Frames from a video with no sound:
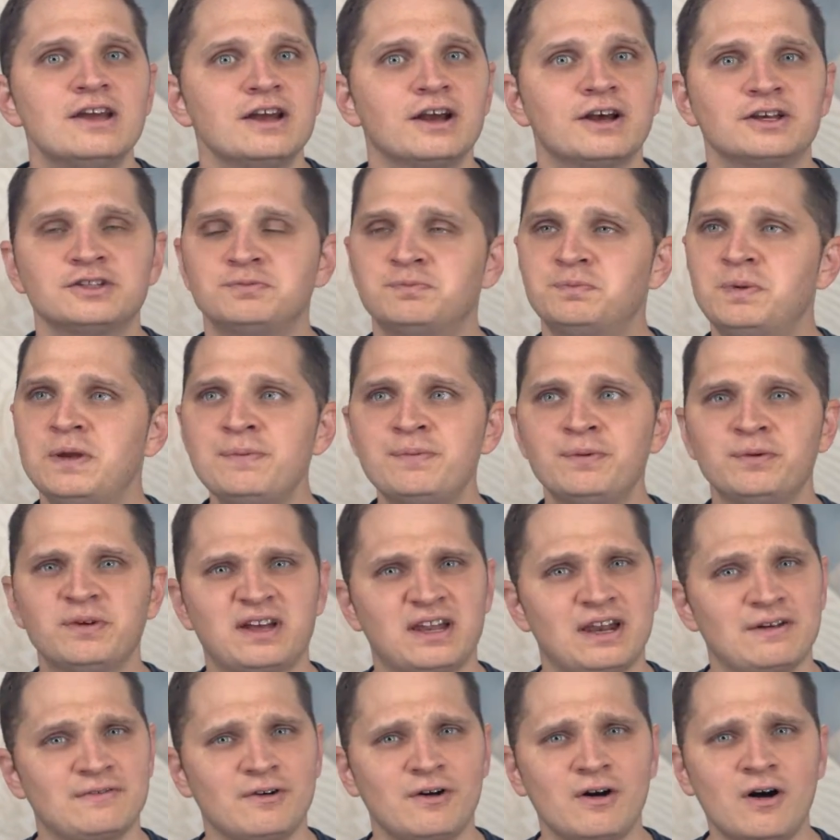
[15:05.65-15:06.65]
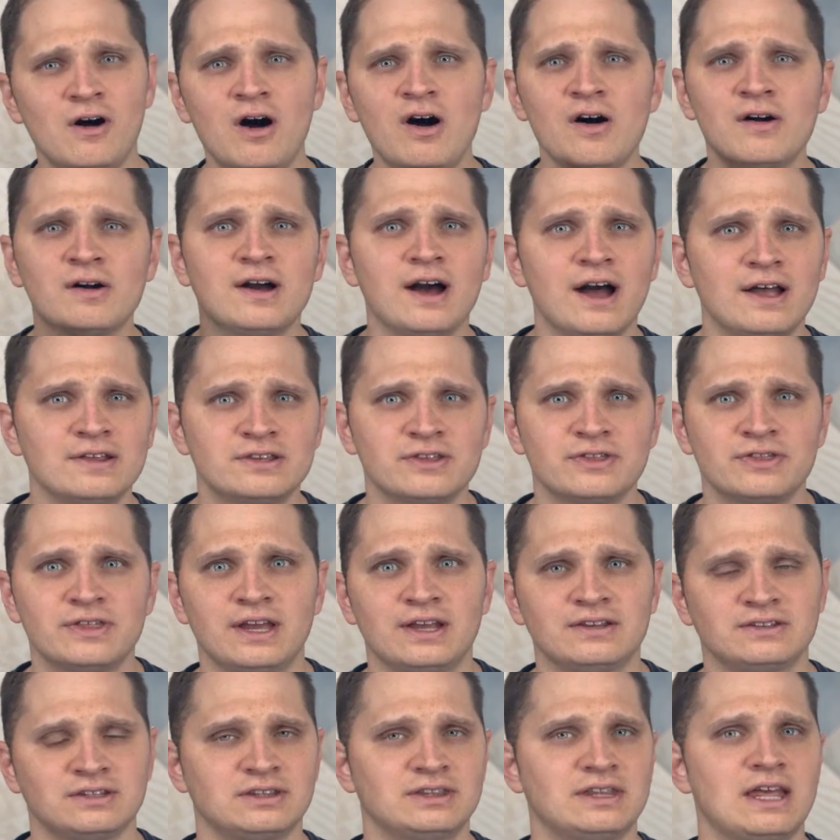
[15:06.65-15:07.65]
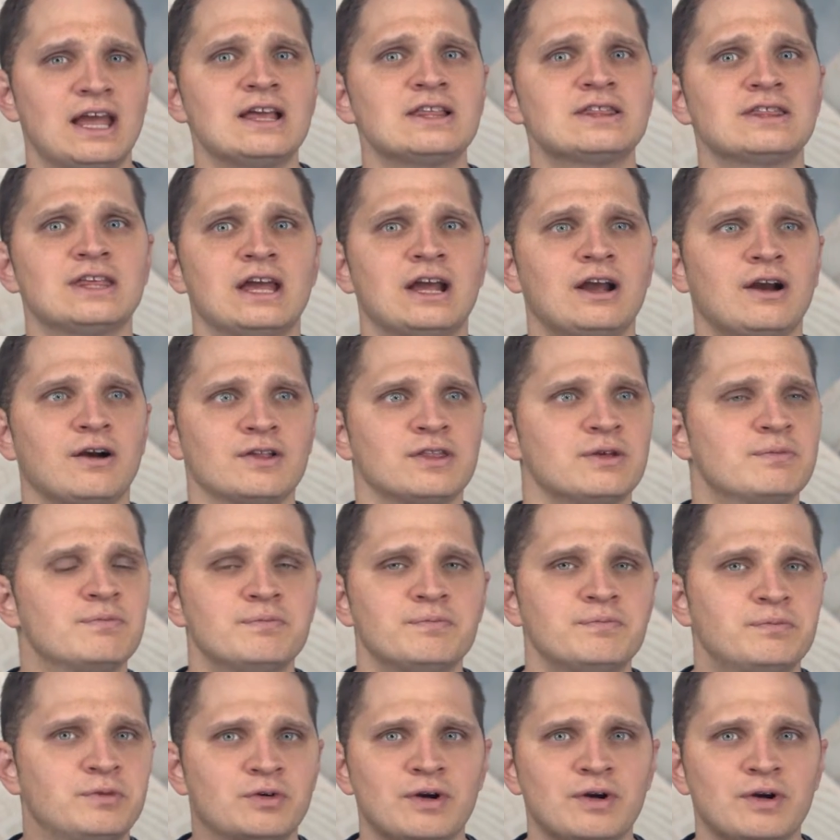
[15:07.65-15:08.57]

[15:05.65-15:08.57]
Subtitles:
Because people can have all kinds of things that they think are the